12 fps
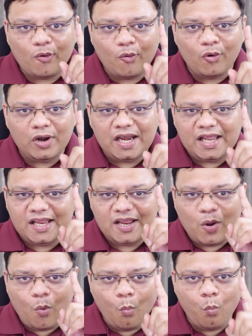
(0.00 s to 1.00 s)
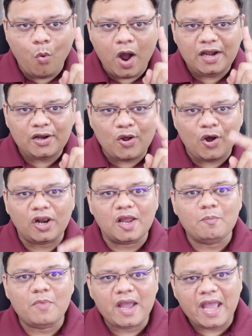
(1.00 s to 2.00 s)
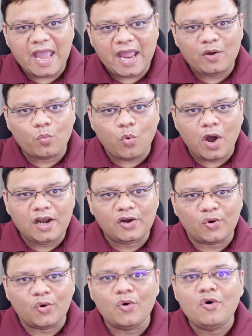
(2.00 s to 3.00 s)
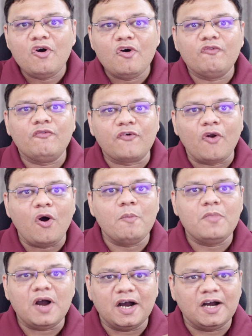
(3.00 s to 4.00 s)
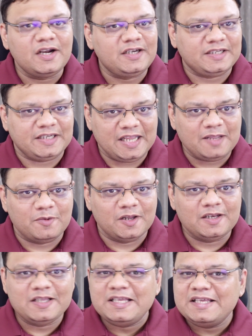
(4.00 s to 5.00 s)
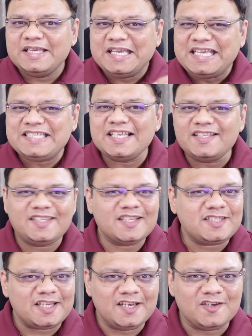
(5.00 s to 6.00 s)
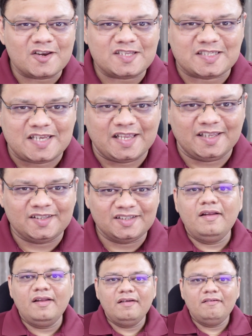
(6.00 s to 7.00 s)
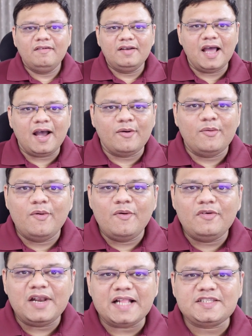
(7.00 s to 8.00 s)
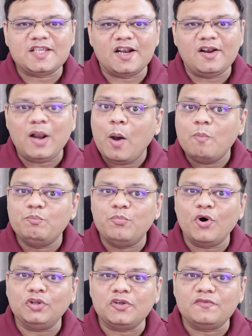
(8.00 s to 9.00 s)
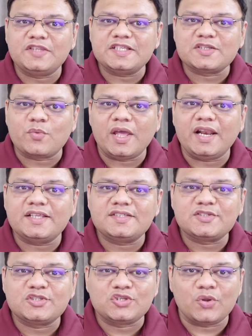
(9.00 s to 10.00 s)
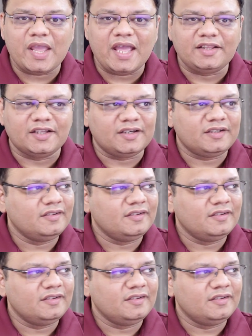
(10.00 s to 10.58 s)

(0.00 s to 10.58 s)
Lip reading: only one column and one row from a table. Isn't this interesting? Now, let's run both of these queries together.